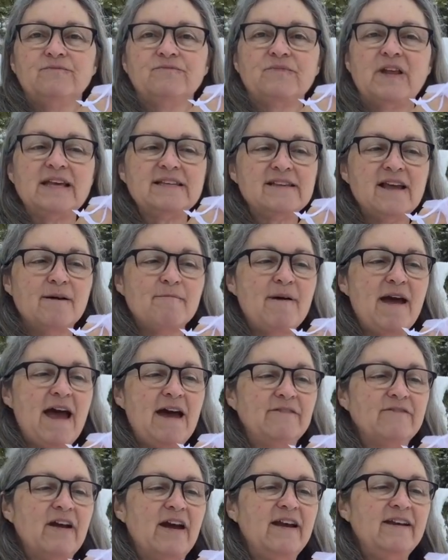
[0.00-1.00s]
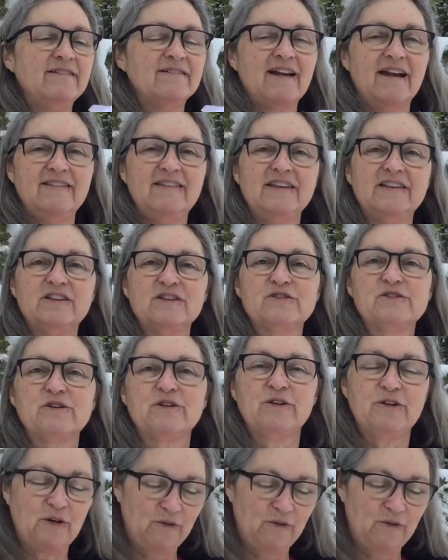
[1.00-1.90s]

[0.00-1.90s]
That's not bad, right? I think those are